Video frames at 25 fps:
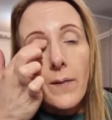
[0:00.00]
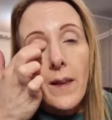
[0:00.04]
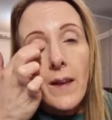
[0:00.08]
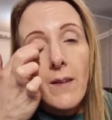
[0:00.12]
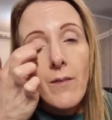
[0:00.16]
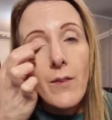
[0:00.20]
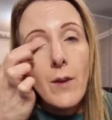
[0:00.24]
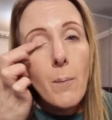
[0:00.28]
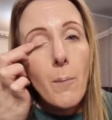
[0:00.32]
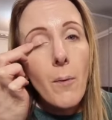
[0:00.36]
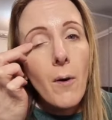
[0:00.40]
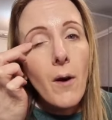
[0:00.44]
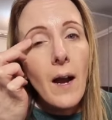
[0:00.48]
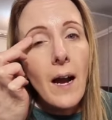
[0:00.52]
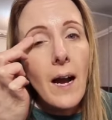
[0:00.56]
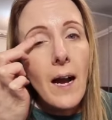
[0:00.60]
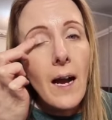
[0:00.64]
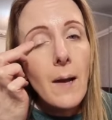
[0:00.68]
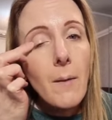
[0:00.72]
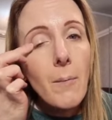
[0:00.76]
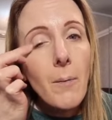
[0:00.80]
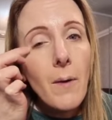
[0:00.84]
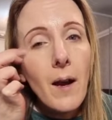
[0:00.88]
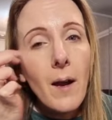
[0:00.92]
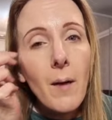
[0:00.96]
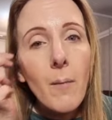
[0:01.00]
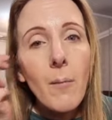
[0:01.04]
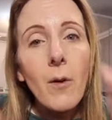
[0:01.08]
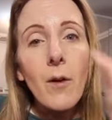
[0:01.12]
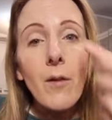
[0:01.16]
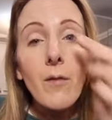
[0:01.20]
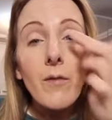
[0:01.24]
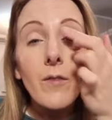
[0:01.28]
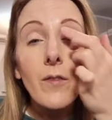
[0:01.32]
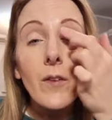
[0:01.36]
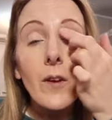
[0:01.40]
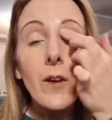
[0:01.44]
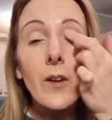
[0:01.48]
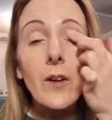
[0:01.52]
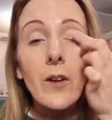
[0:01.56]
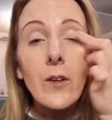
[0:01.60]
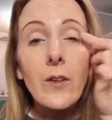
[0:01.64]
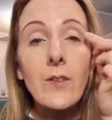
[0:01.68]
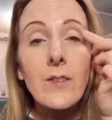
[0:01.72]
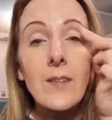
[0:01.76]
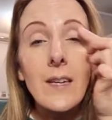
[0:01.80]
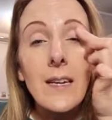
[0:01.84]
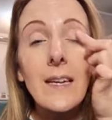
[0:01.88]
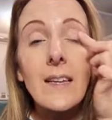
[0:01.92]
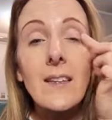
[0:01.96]
If you put eye primer on
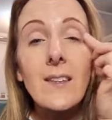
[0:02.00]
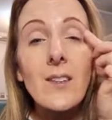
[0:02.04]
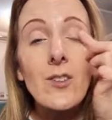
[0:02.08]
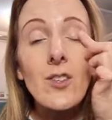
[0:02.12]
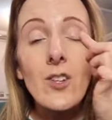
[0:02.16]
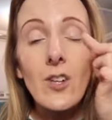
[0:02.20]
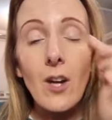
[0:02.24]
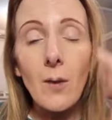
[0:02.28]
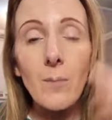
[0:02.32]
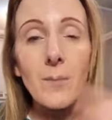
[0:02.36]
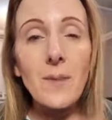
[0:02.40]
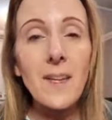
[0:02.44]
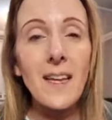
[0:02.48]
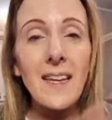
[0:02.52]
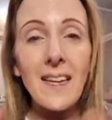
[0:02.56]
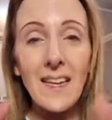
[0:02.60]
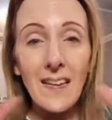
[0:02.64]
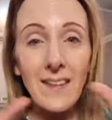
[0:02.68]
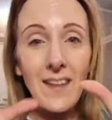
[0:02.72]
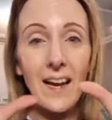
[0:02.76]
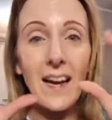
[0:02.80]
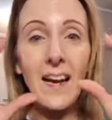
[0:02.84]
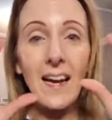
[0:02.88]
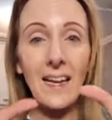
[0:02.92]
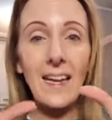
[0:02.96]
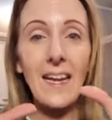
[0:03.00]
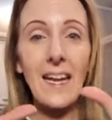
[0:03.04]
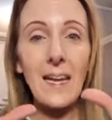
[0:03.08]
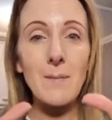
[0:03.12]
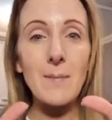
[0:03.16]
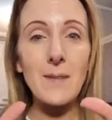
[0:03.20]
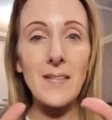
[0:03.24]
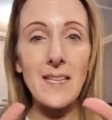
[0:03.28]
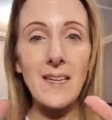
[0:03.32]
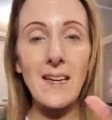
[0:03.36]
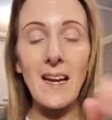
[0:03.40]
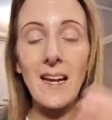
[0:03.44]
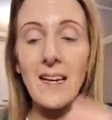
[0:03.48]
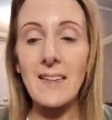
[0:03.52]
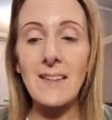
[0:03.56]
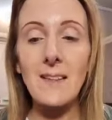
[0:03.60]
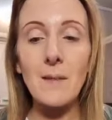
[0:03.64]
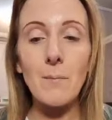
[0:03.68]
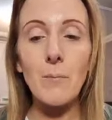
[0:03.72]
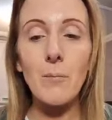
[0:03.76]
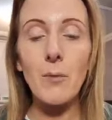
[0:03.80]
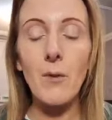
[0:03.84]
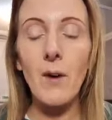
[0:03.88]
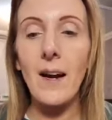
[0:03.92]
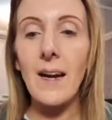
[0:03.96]
first, it stops any of that. It keeps it nice
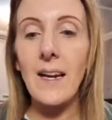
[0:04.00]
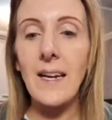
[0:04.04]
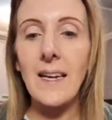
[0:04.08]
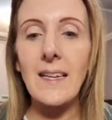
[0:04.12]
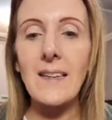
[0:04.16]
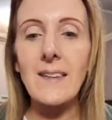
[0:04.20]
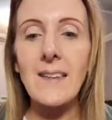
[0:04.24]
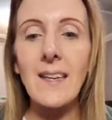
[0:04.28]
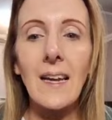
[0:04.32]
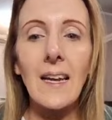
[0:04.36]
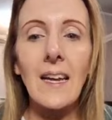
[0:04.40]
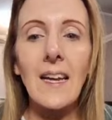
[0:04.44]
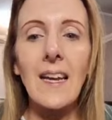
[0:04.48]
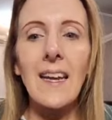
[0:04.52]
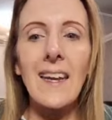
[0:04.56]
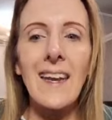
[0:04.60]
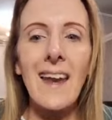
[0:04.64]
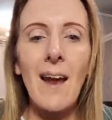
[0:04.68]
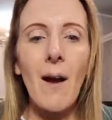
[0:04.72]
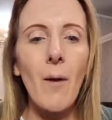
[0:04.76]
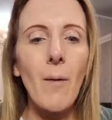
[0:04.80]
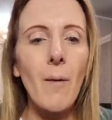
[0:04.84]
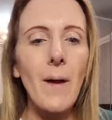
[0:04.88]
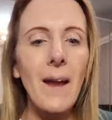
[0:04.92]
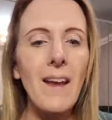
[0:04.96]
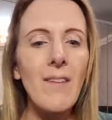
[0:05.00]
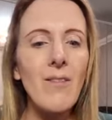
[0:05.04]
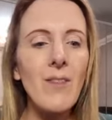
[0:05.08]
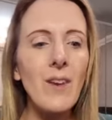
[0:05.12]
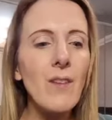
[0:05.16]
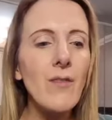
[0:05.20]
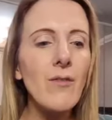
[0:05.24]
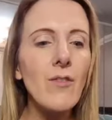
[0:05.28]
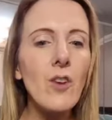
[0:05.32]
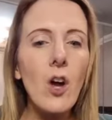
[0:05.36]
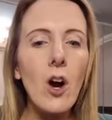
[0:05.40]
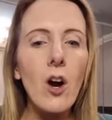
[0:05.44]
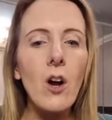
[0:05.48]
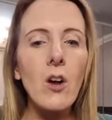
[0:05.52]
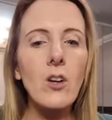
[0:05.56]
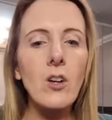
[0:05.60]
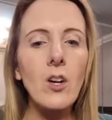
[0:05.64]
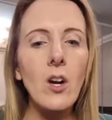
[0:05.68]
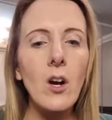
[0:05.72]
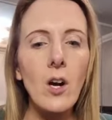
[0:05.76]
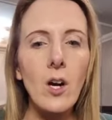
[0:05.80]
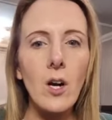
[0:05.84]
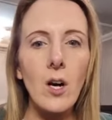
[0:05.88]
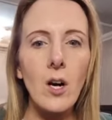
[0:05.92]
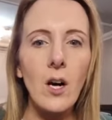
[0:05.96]
and bright. Now, if you've not
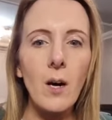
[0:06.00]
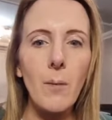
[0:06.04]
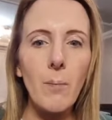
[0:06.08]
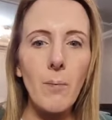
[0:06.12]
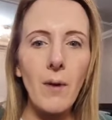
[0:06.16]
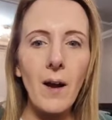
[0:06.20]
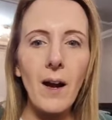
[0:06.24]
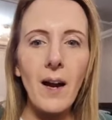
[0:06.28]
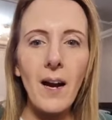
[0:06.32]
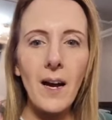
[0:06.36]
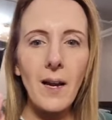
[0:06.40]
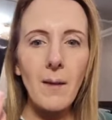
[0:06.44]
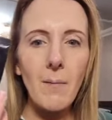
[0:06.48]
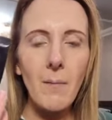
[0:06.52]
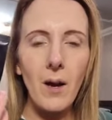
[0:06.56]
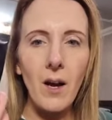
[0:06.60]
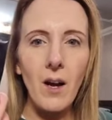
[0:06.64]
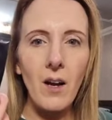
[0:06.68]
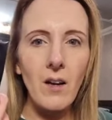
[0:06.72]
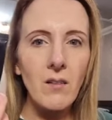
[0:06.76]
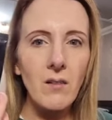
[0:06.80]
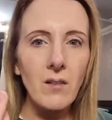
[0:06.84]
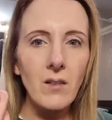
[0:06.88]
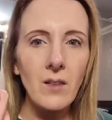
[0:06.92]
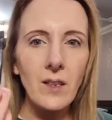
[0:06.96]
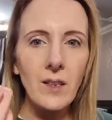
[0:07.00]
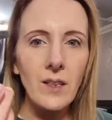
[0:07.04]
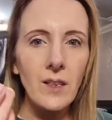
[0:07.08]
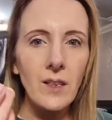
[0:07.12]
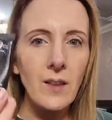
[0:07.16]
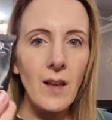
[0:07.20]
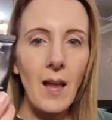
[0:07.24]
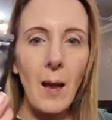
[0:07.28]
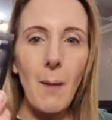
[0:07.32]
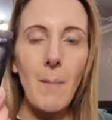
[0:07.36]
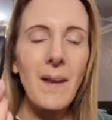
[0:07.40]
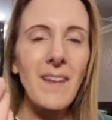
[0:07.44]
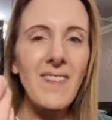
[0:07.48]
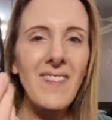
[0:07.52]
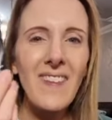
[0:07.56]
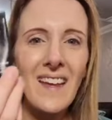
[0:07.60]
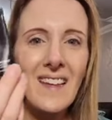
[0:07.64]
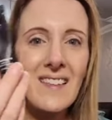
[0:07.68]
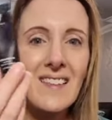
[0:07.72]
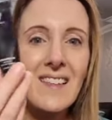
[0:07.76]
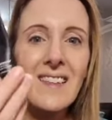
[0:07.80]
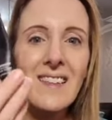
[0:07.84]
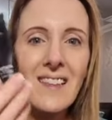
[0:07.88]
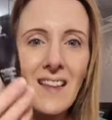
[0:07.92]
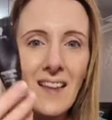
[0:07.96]
got a primer, I mean,
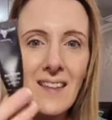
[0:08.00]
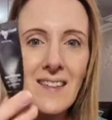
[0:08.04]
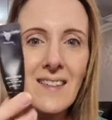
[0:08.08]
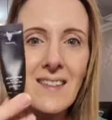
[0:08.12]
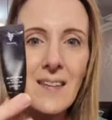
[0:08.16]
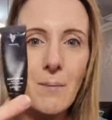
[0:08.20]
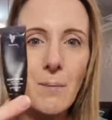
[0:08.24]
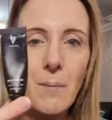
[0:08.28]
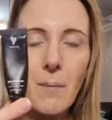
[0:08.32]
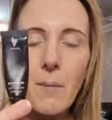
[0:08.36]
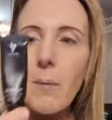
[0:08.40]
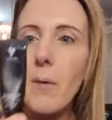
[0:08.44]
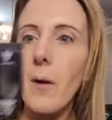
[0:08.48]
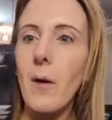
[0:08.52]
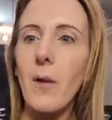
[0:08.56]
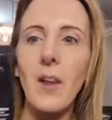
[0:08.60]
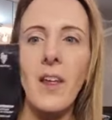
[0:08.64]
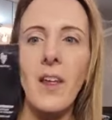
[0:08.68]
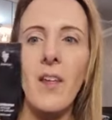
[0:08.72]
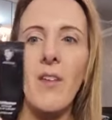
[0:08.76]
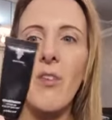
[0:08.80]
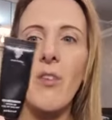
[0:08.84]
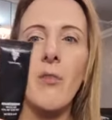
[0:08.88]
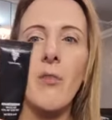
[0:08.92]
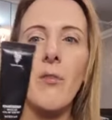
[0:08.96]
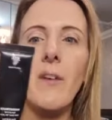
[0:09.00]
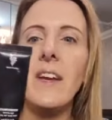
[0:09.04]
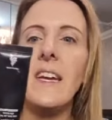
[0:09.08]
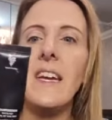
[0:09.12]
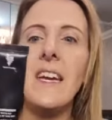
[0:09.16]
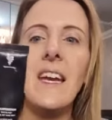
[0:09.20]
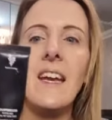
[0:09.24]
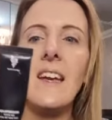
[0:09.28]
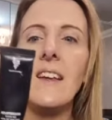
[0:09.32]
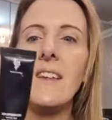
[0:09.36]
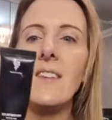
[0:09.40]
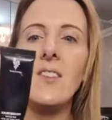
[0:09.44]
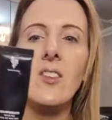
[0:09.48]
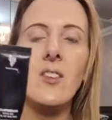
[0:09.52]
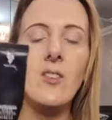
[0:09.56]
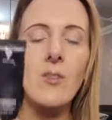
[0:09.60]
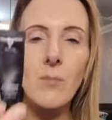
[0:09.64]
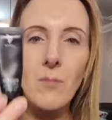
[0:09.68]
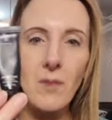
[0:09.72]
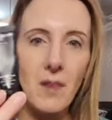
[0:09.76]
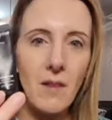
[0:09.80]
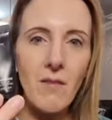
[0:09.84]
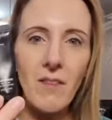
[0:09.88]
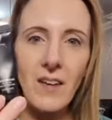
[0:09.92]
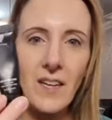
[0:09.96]
this has lasted me probably 3 years or
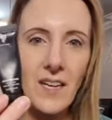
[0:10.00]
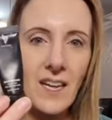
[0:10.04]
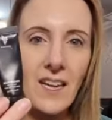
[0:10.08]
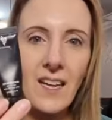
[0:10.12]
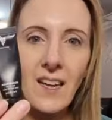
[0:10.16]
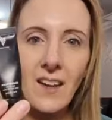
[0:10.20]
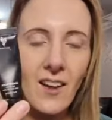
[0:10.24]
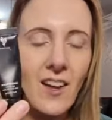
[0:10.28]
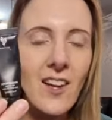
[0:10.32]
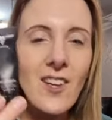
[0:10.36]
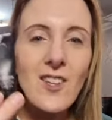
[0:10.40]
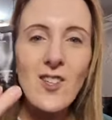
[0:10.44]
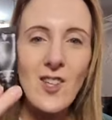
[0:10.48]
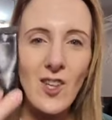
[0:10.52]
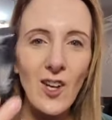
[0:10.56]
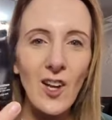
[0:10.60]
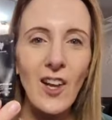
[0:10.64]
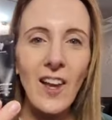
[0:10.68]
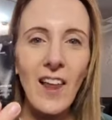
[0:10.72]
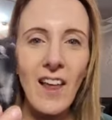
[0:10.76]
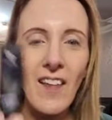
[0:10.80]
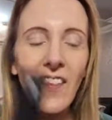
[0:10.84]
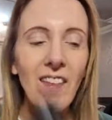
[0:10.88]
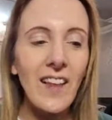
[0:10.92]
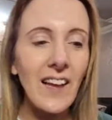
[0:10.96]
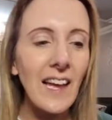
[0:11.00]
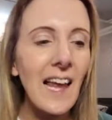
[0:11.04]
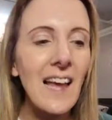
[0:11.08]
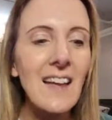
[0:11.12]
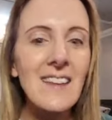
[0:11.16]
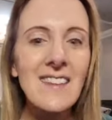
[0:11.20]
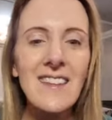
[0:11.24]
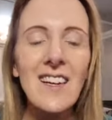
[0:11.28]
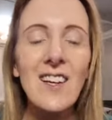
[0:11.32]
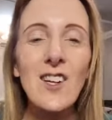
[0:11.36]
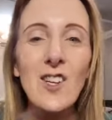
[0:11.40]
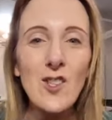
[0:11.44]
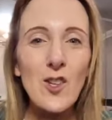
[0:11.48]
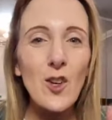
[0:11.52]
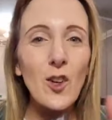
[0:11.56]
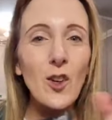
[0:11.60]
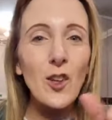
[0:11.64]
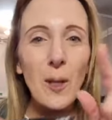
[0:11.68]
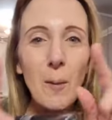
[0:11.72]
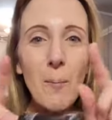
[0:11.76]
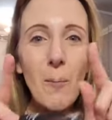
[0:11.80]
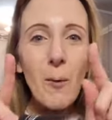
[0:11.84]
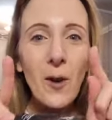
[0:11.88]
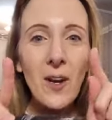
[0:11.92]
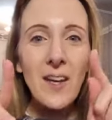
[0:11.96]
something ridiculous. You know, like they last because you
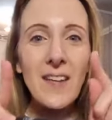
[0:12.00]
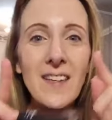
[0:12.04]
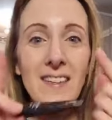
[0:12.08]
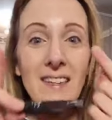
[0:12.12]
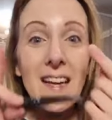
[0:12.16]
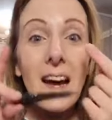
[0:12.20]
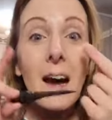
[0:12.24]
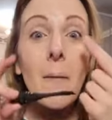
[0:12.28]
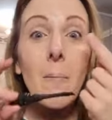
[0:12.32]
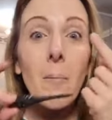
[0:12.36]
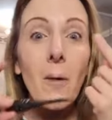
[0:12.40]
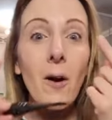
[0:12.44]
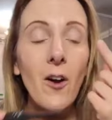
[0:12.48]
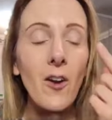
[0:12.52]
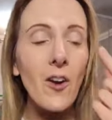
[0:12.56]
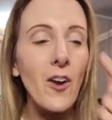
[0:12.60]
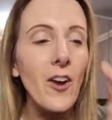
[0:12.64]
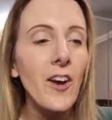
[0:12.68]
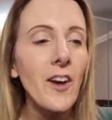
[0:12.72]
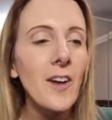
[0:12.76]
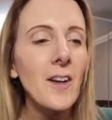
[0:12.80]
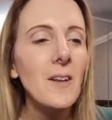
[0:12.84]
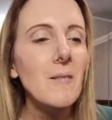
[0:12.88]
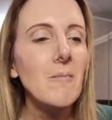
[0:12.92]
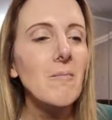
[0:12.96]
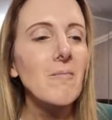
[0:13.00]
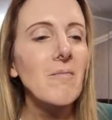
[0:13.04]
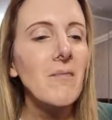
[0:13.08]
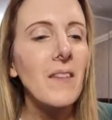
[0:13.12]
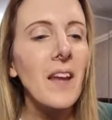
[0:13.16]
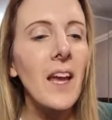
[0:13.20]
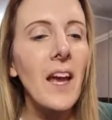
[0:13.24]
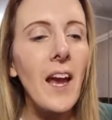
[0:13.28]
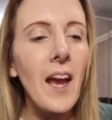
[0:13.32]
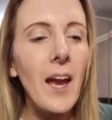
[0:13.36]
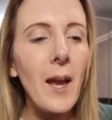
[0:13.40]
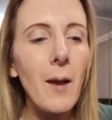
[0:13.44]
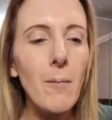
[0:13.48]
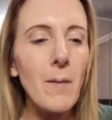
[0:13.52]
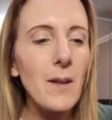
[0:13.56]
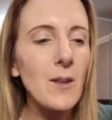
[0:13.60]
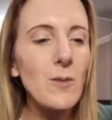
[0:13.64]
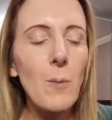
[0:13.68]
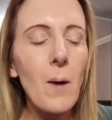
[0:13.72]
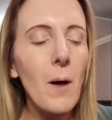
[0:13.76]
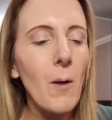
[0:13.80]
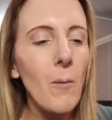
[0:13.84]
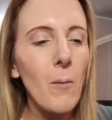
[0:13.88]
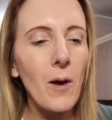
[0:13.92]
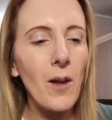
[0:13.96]
only put a dab on.
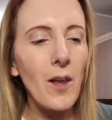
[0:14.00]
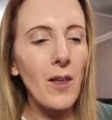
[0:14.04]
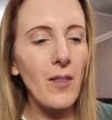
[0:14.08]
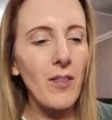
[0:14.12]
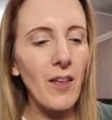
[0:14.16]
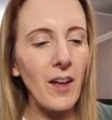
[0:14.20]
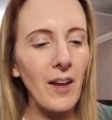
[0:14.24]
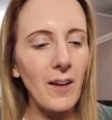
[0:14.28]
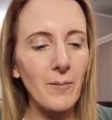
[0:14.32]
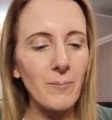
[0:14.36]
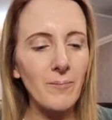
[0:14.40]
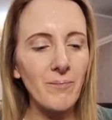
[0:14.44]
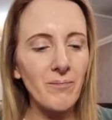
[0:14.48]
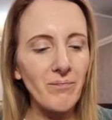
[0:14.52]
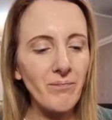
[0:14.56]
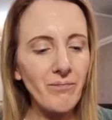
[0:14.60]
It's well worth it.